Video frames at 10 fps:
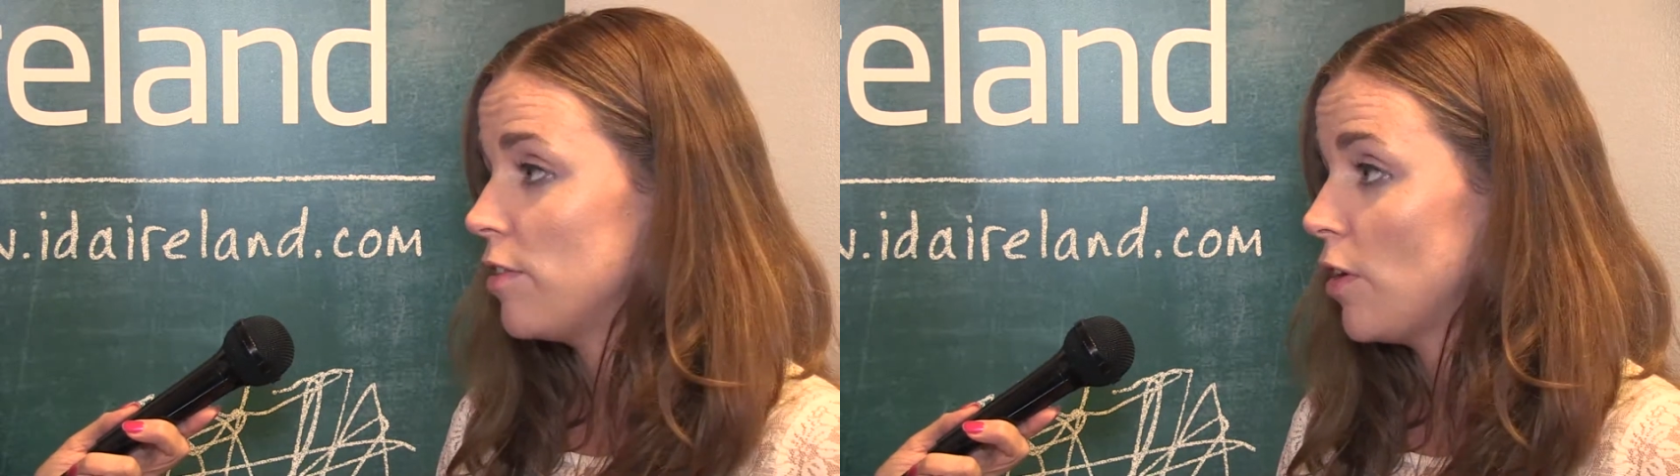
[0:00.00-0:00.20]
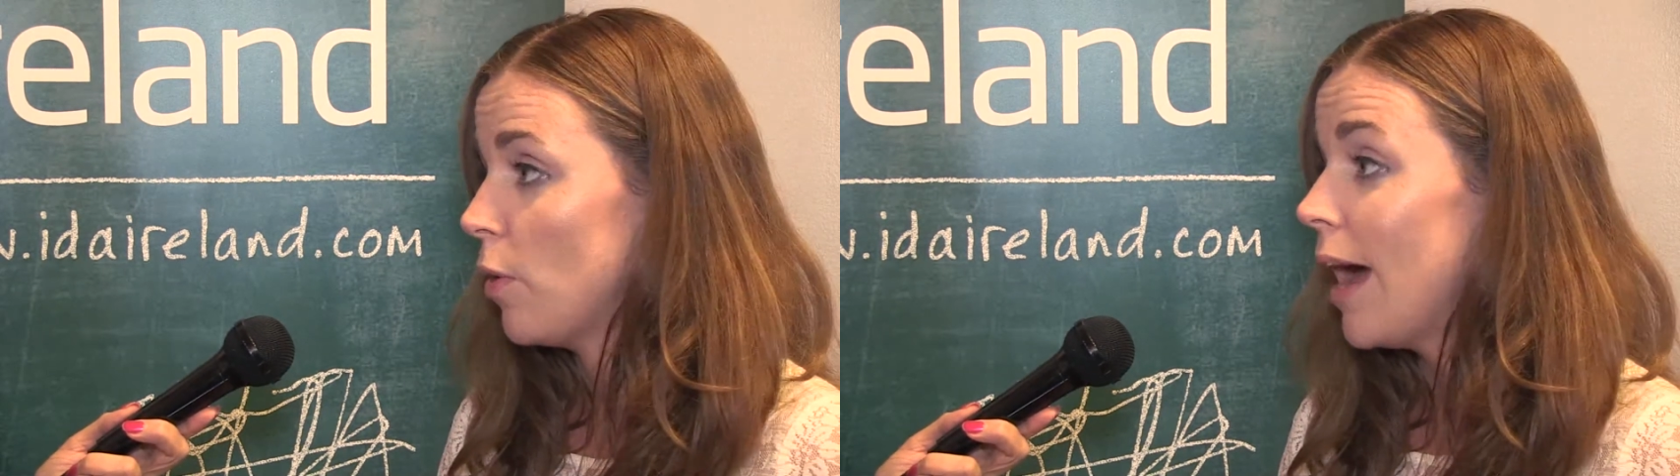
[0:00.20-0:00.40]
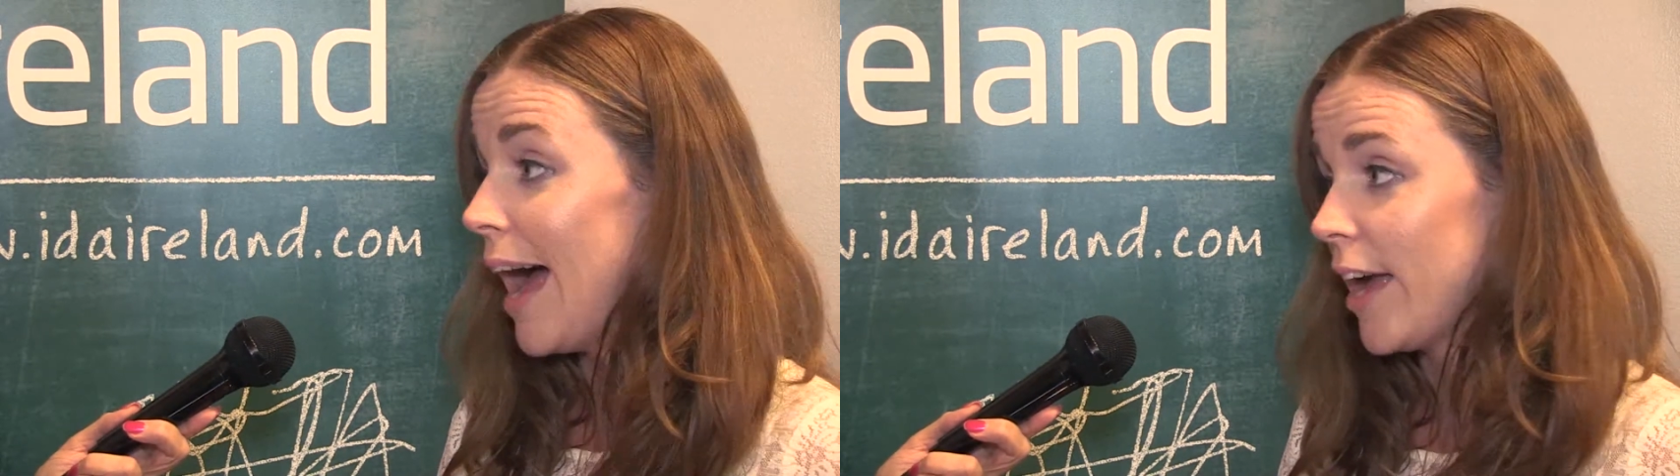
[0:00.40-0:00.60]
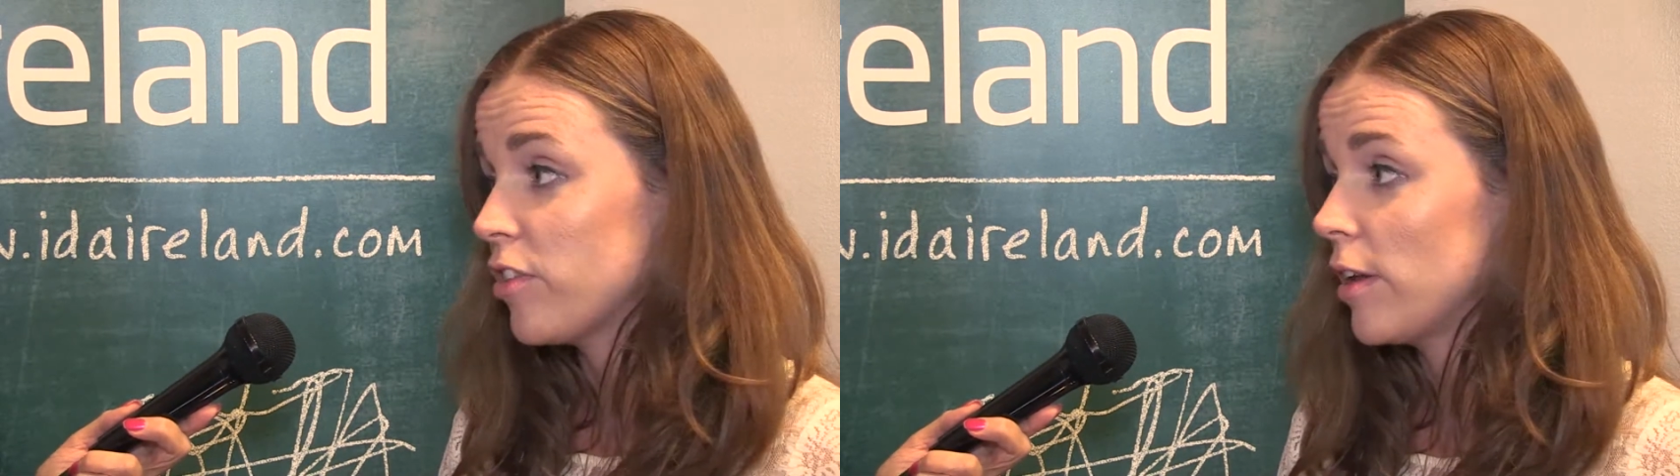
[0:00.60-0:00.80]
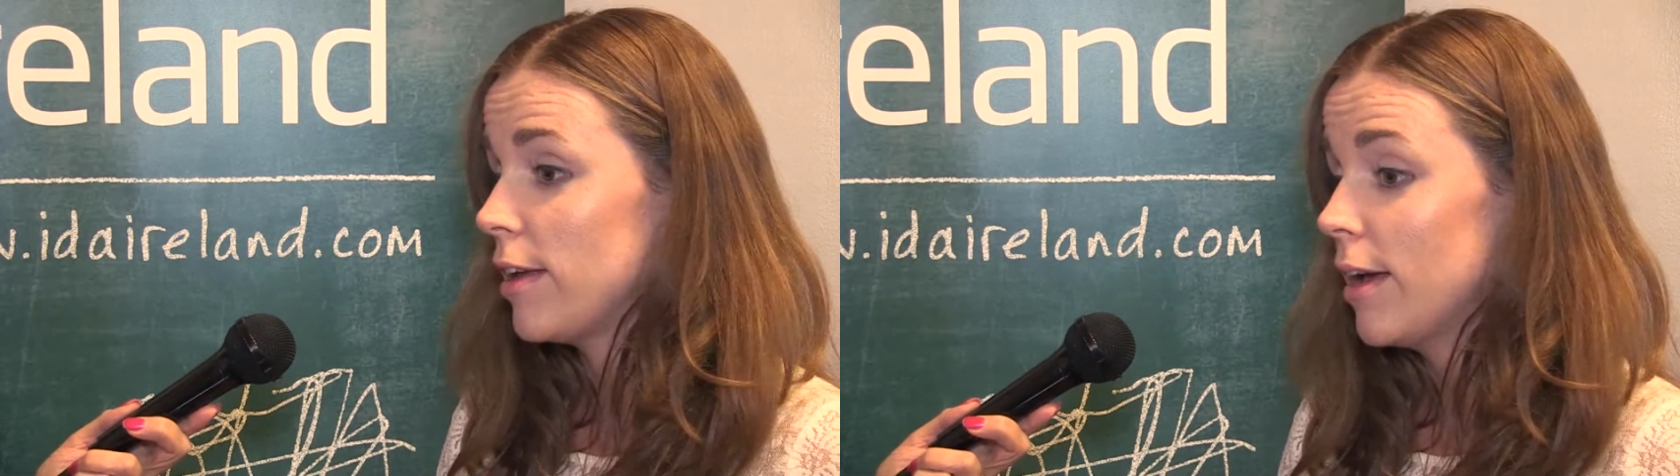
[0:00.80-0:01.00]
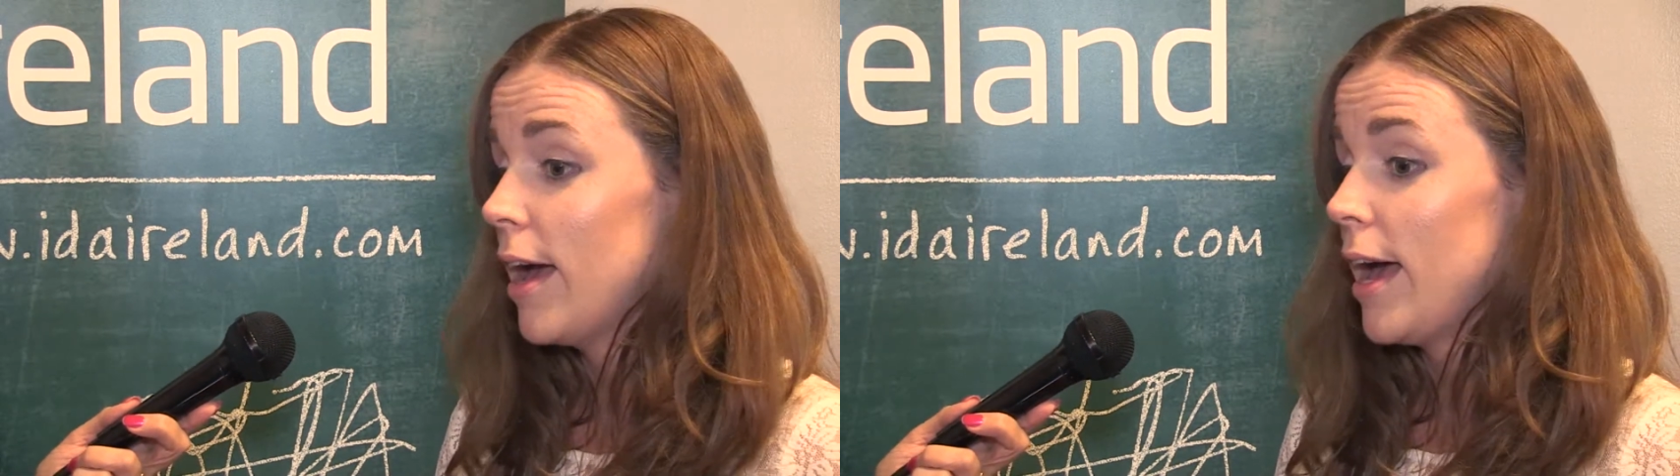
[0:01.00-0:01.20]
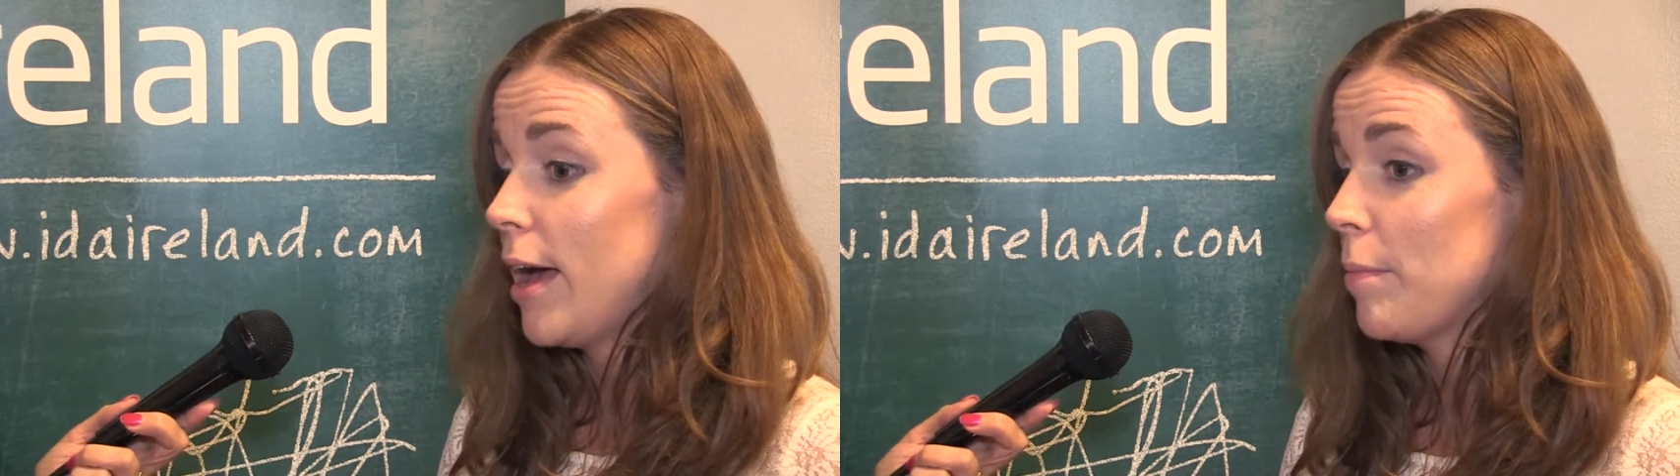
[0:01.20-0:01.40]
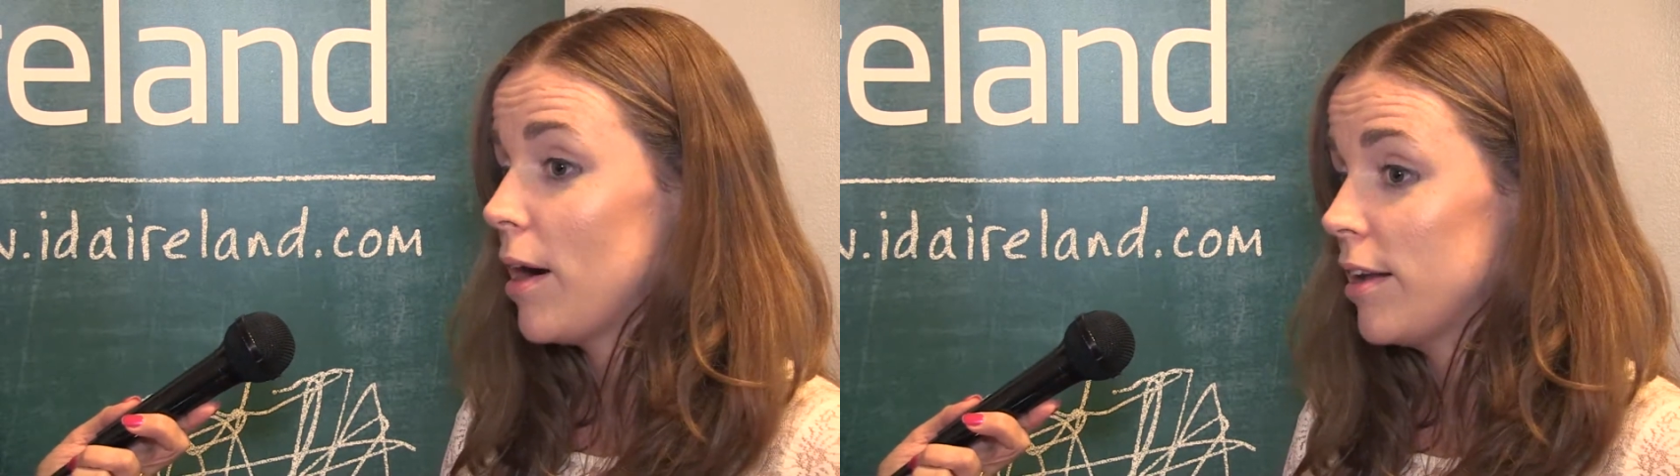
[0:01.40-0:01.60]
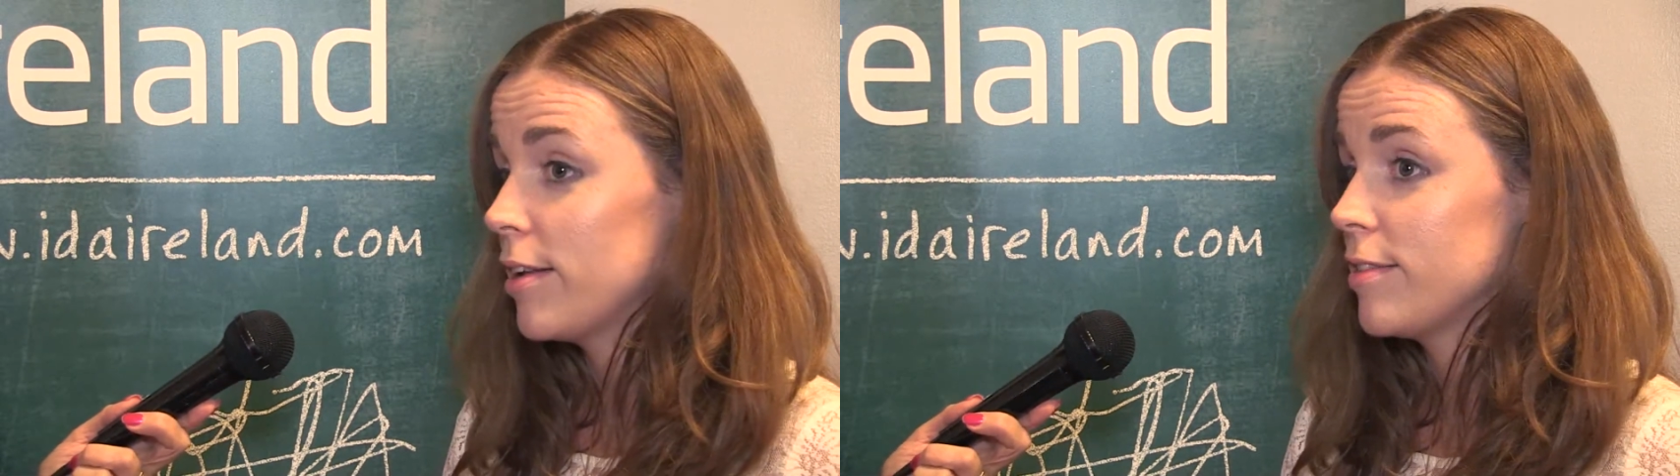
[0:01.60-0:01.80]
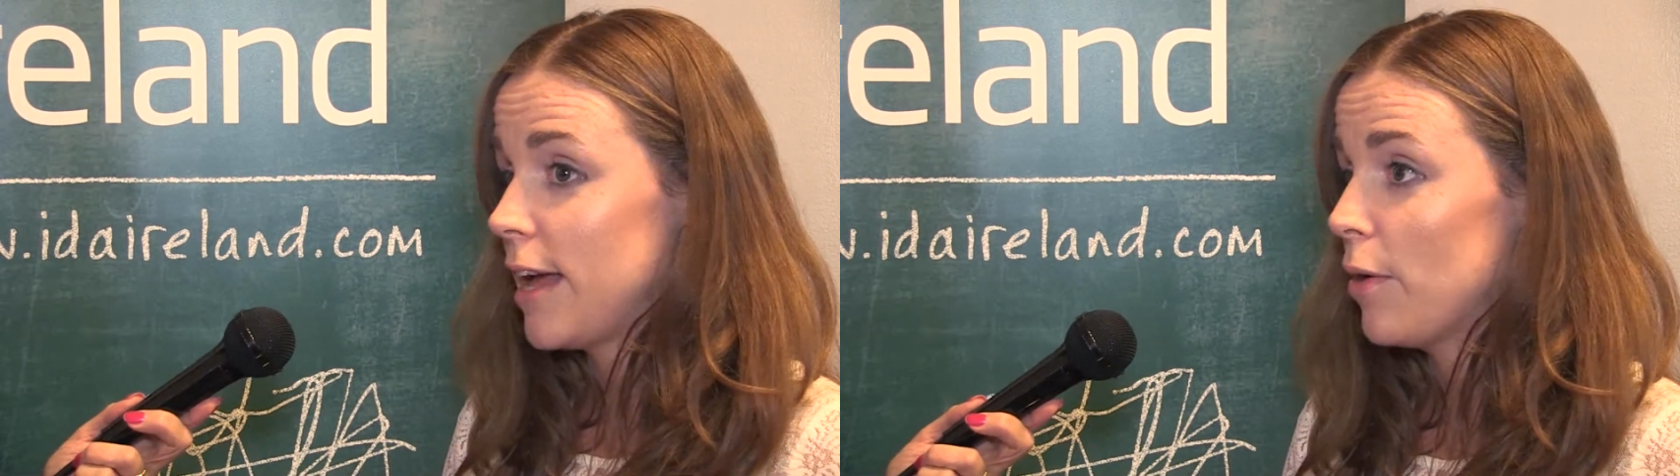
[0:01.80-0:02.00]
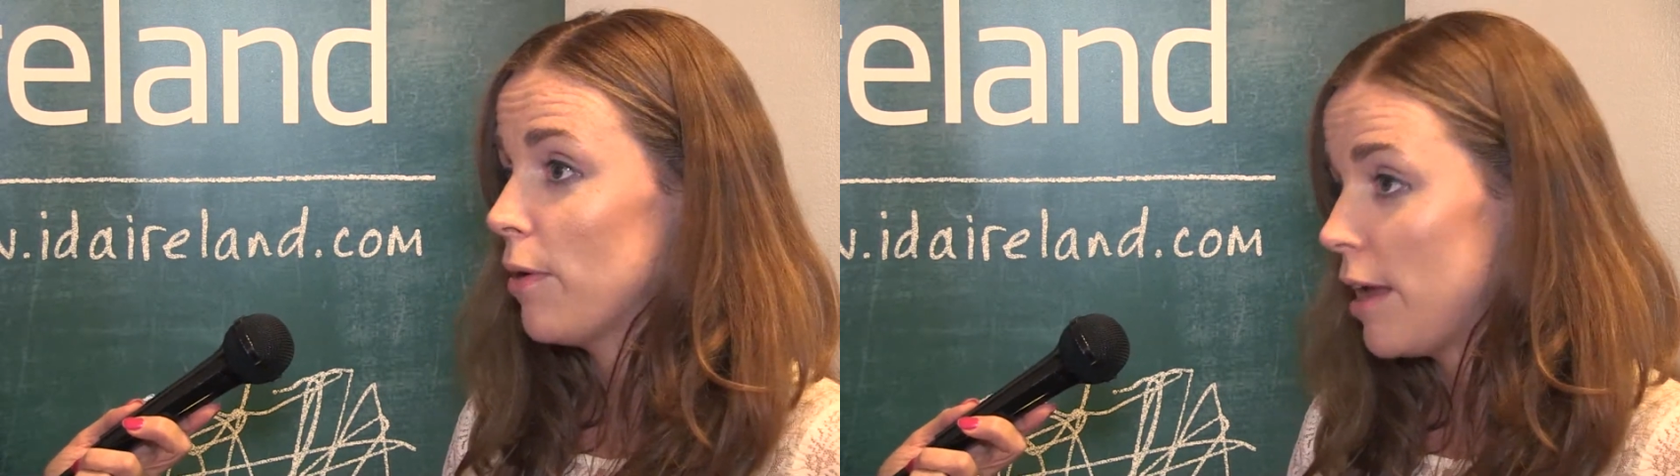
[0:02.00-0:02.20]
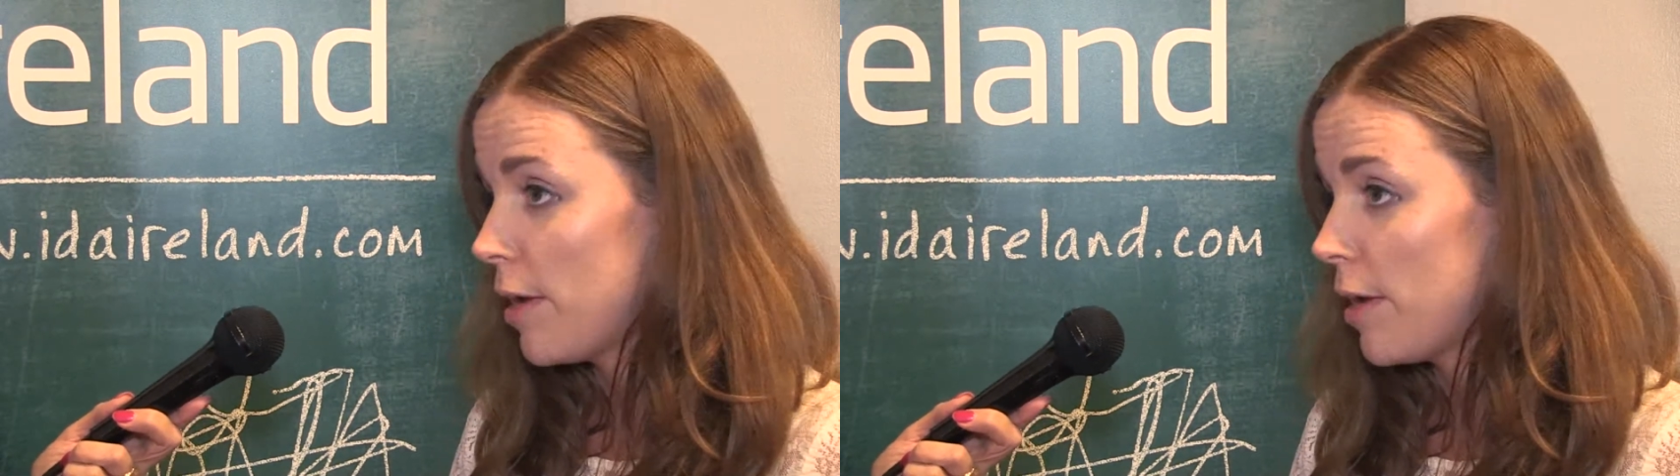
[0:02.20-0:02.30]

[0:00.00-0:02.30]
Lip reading: So actually Ireland is now